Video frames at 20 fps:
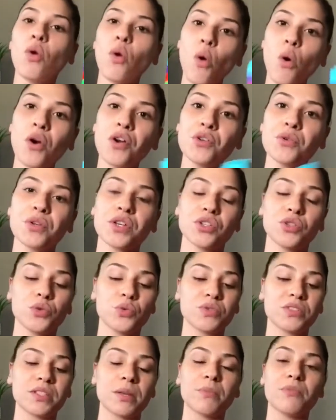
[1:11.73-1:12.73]
or you can
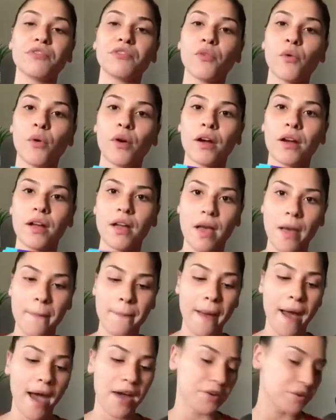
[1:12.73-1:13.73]
use them for
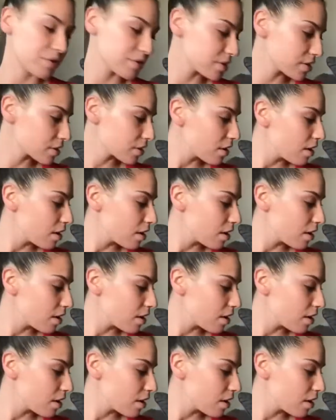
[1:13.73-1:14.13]
patterns.